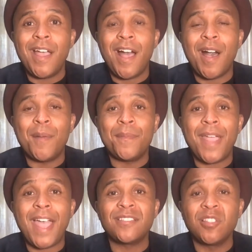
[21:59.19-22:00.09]
um,
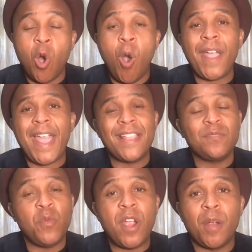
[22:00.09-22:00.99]
as long as
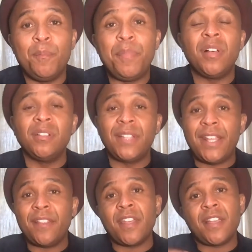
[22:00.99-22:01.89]
we are
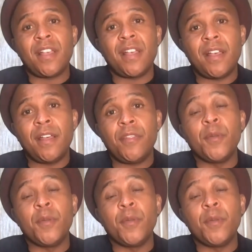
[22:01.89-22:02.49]
building the the